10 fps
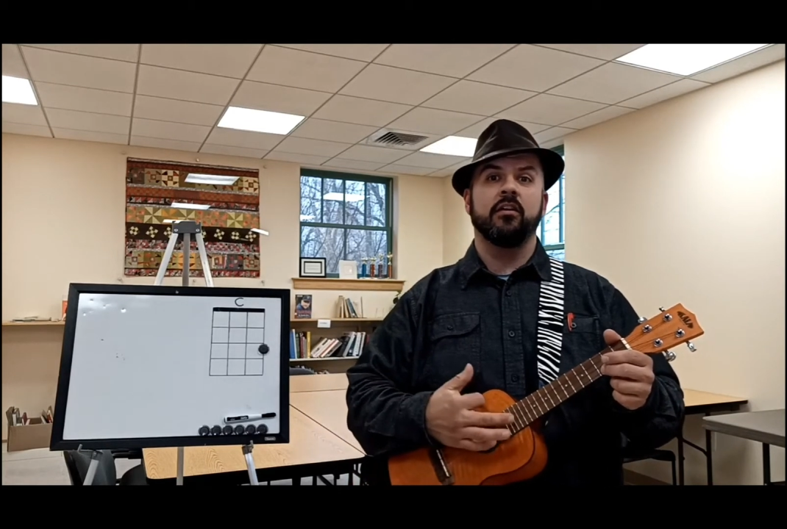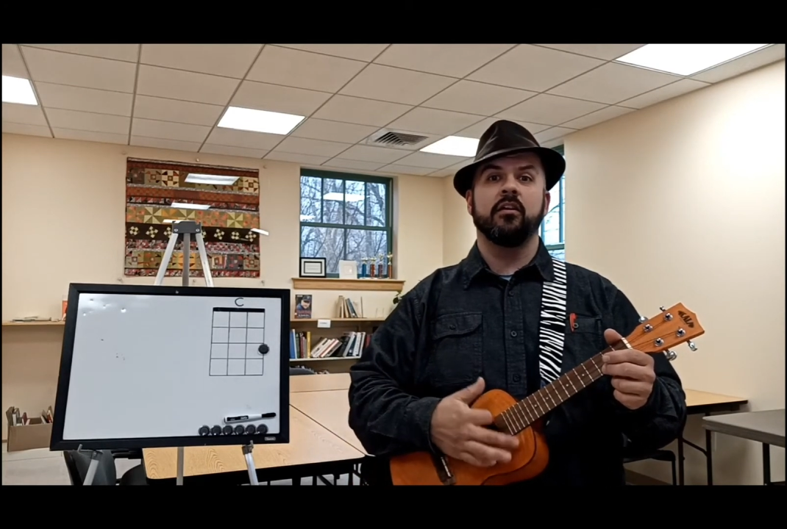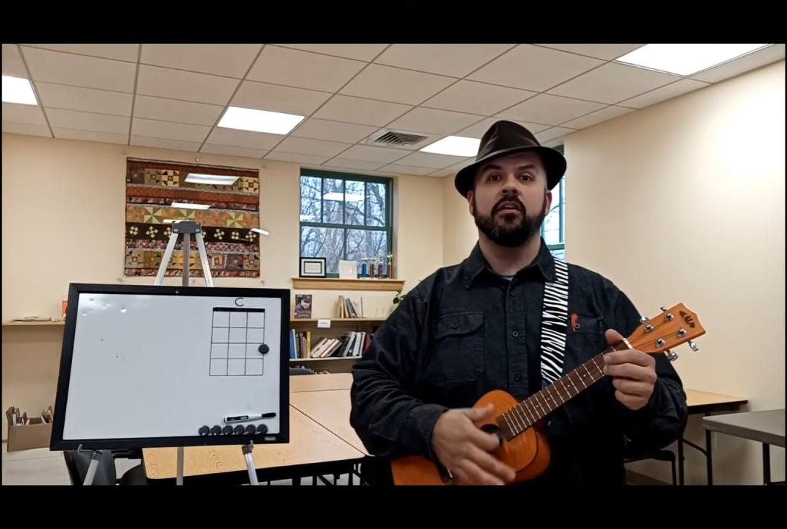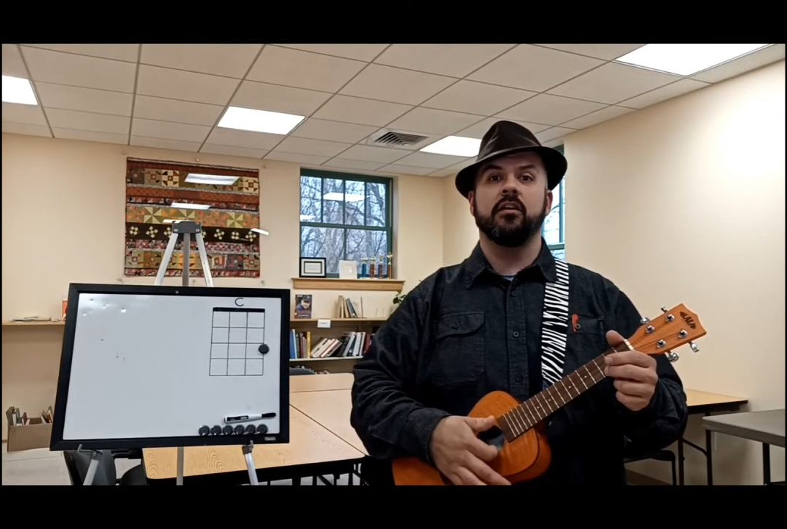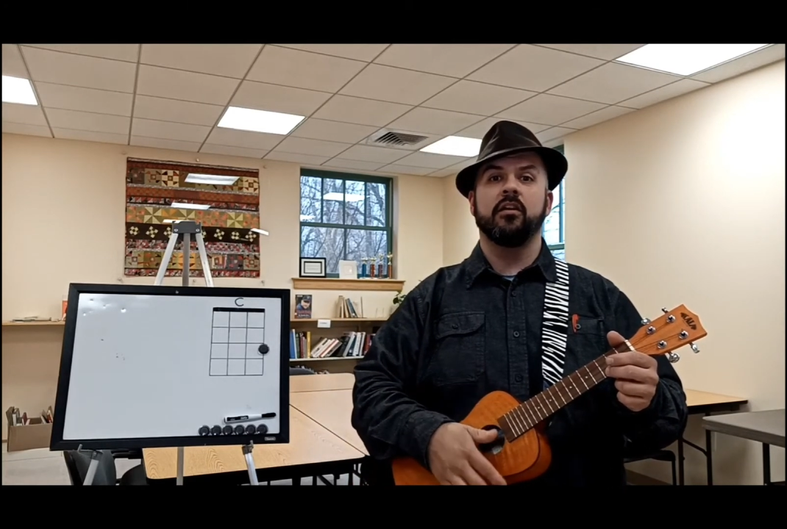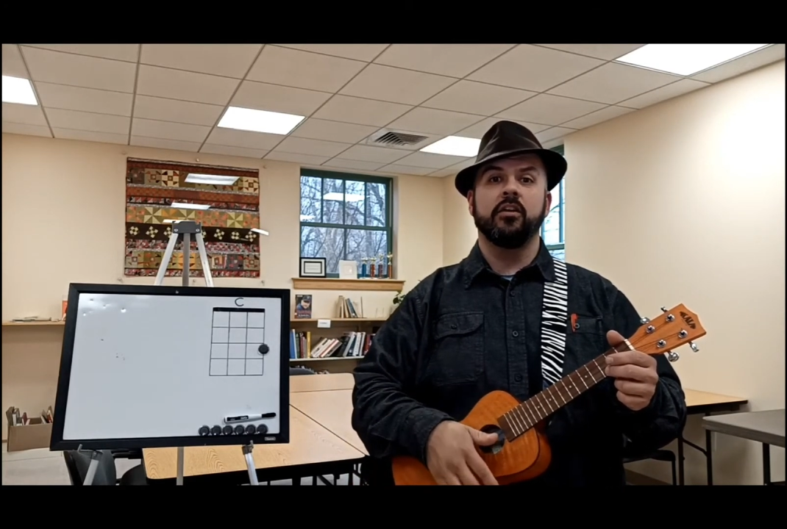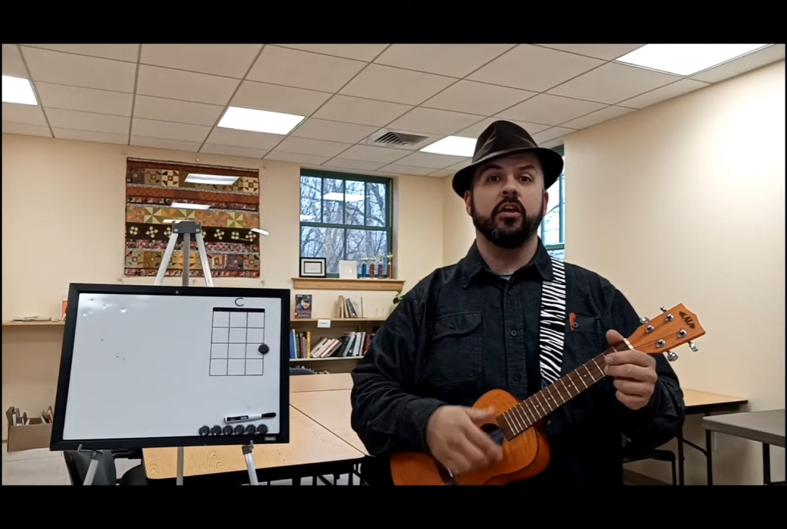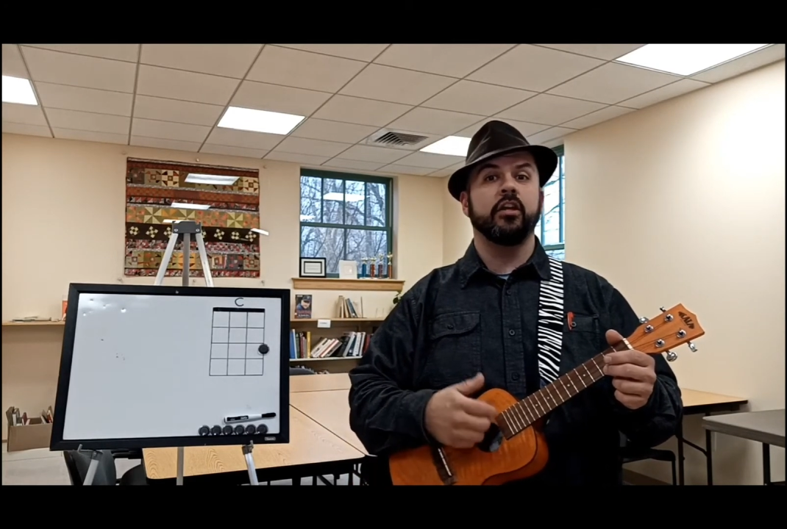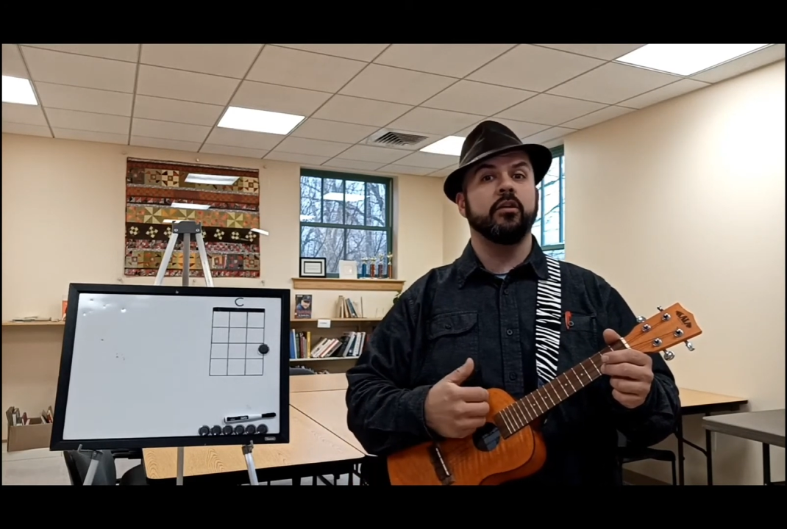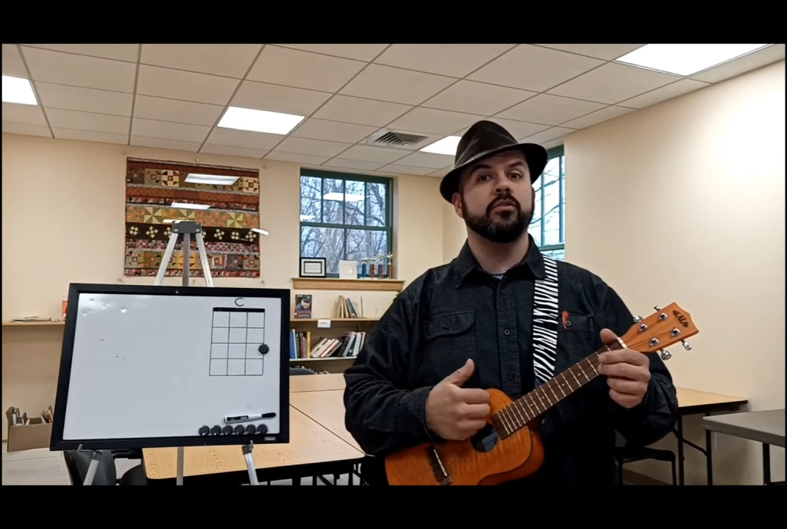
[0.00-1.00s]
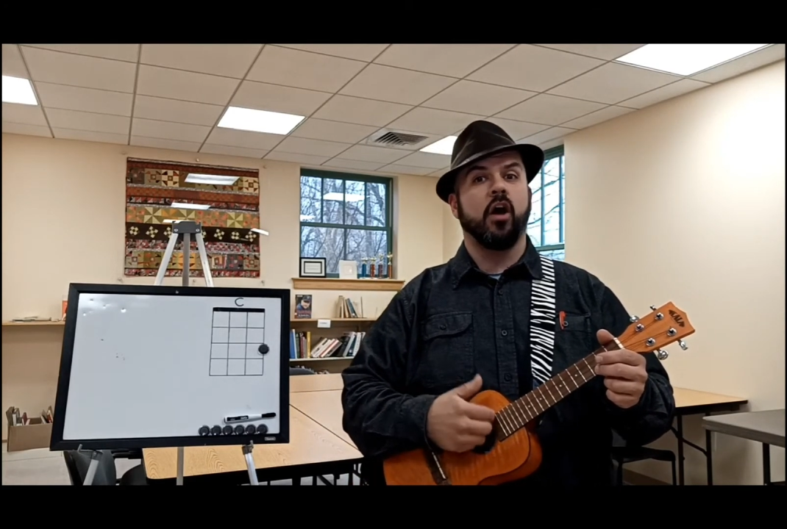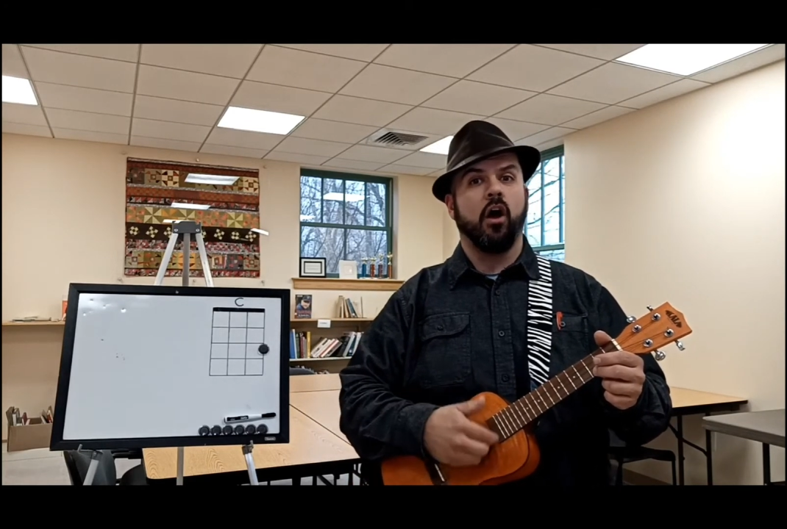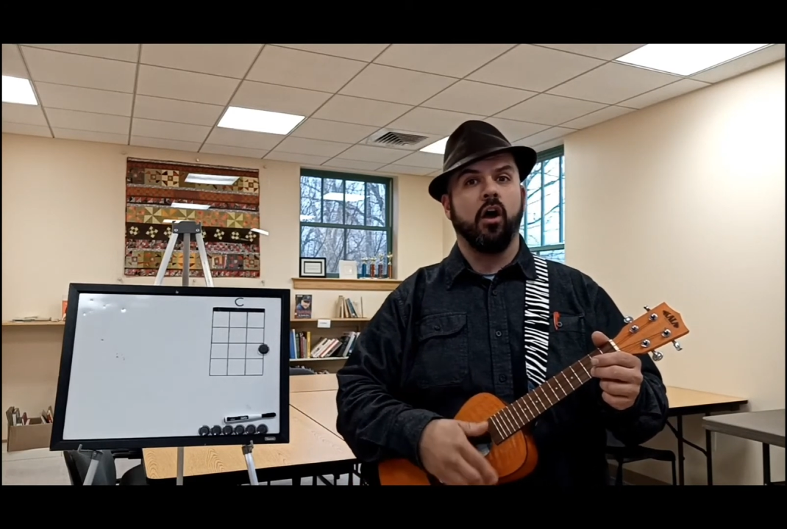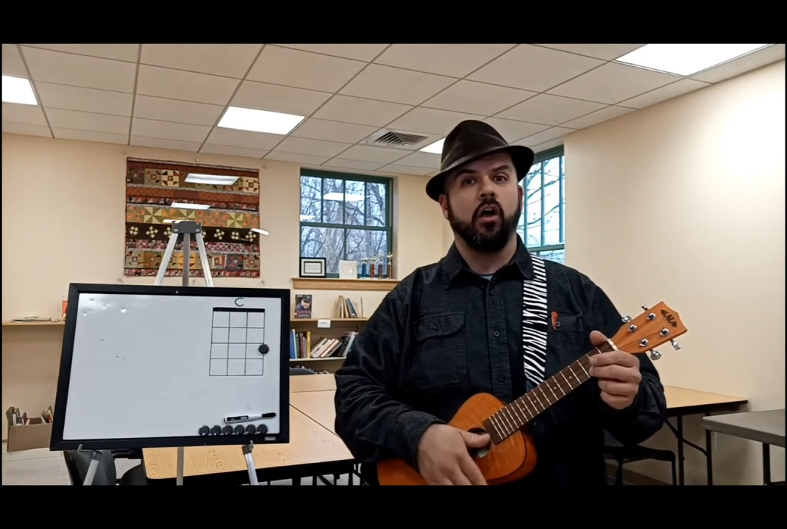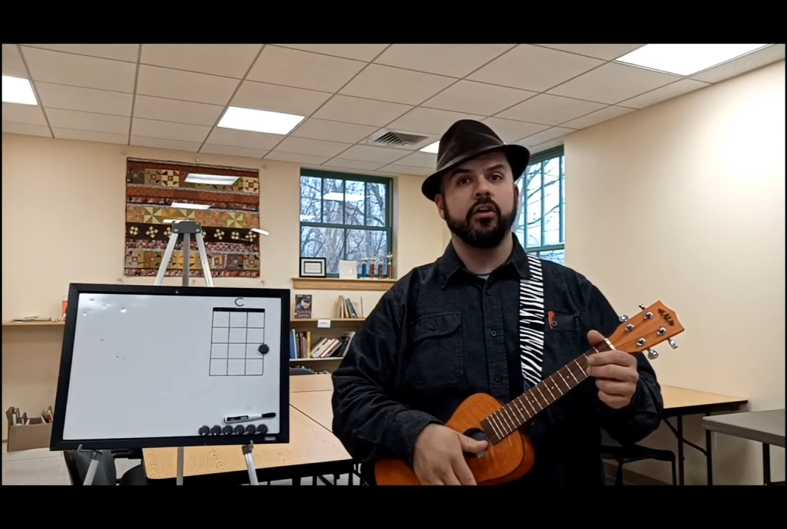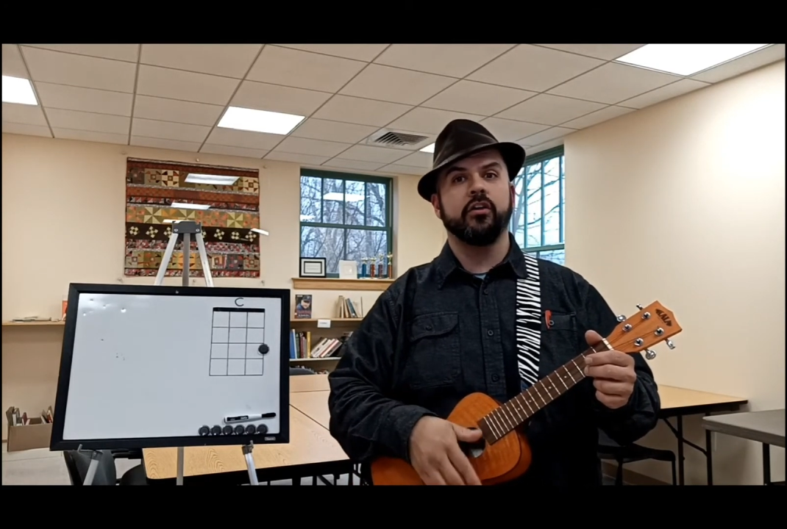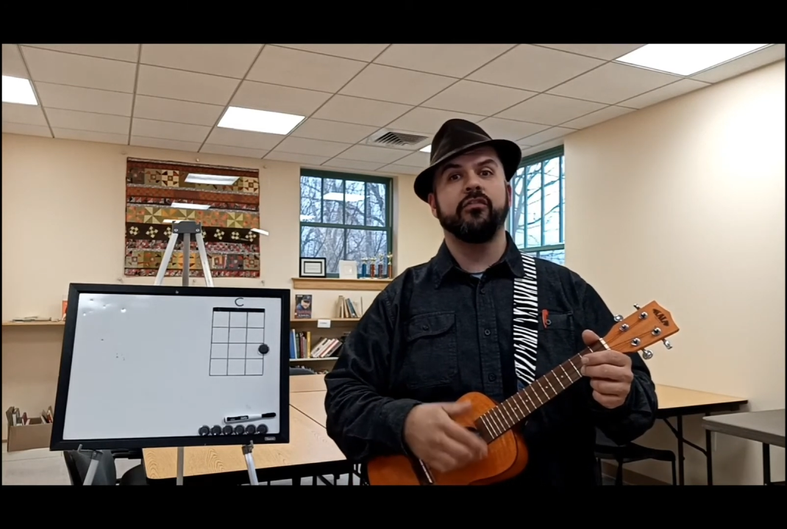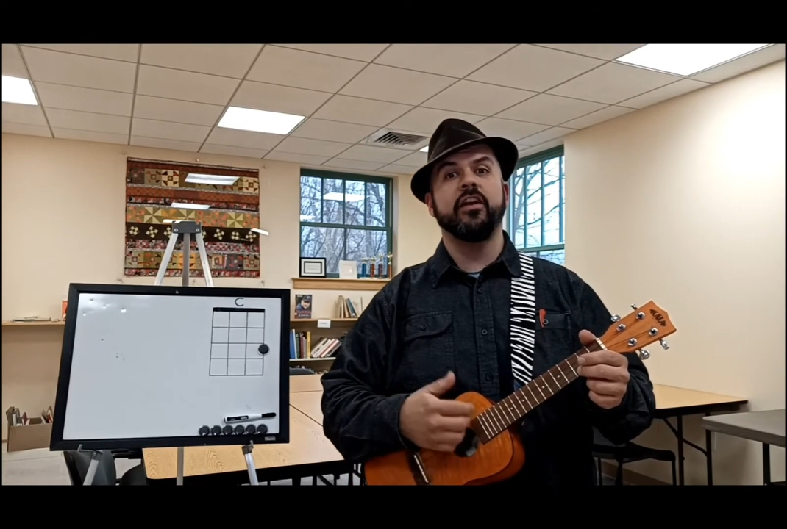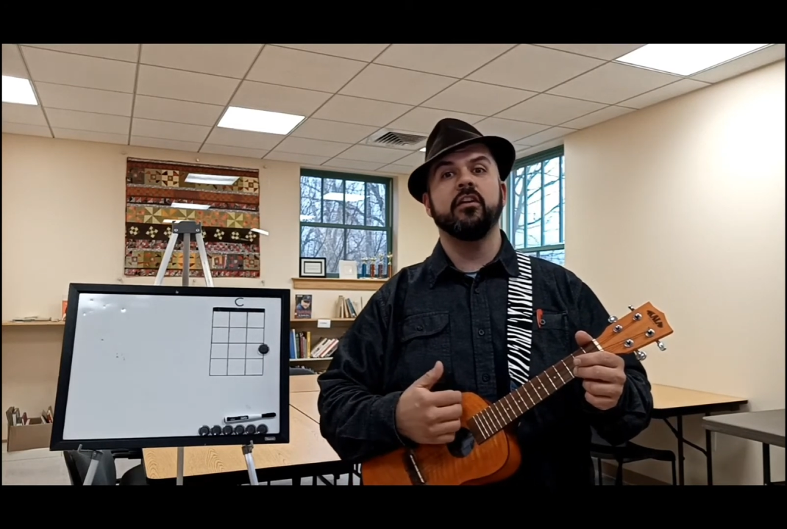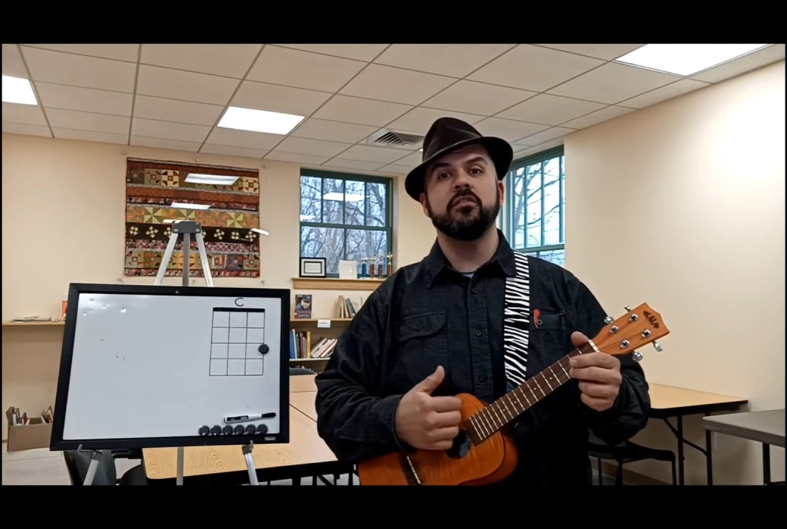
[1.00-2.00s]
You can use all your
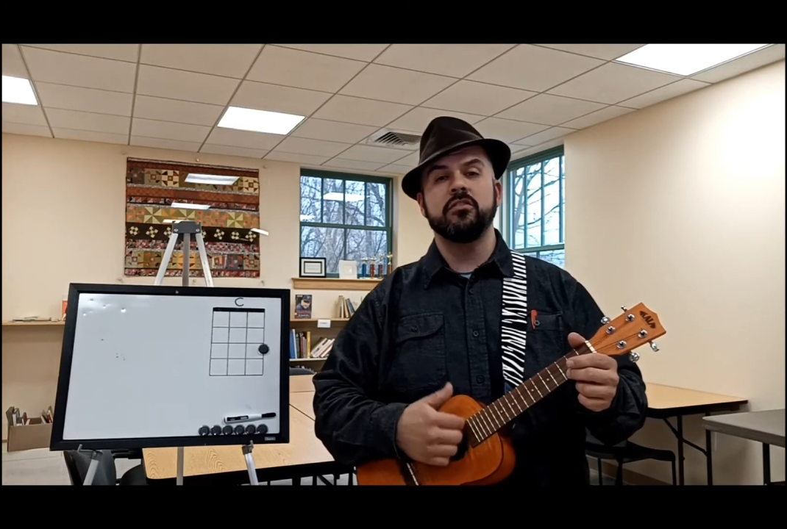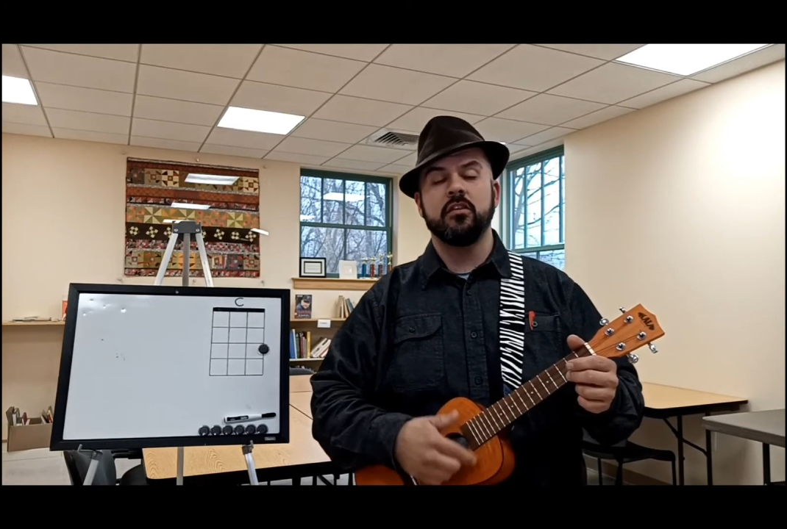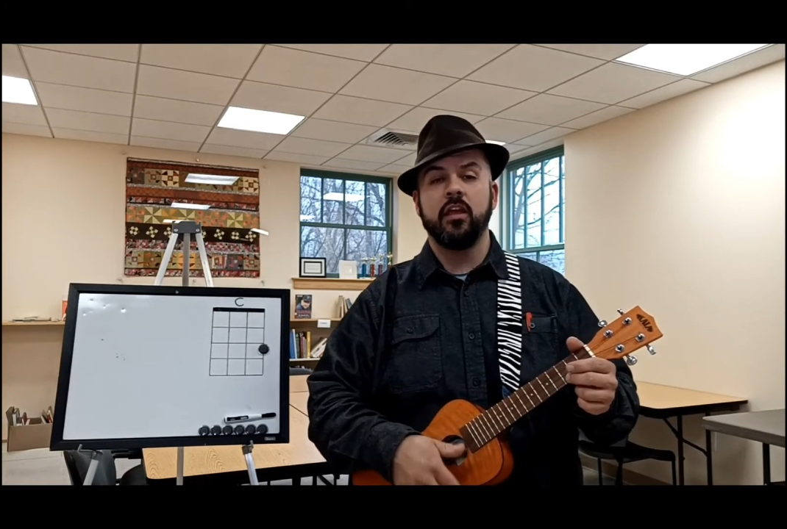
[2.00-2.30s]
fingers.